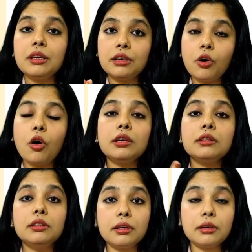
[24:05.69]
got
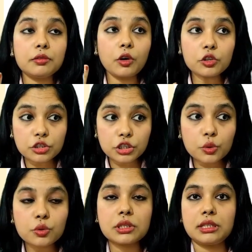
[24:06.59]
the
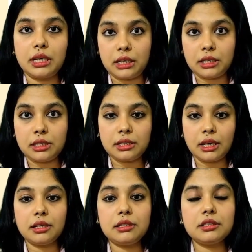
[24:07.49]
constitutional status
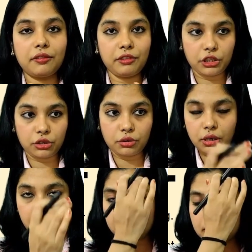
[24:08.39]
and
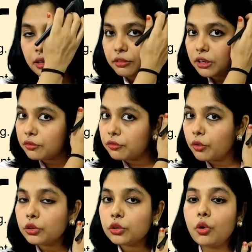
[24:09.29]
73rd and
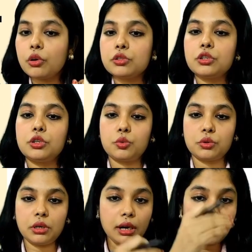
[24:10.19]
74th
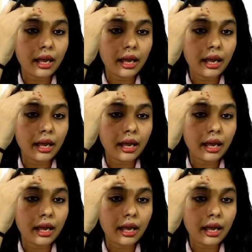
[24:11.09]
Constitutional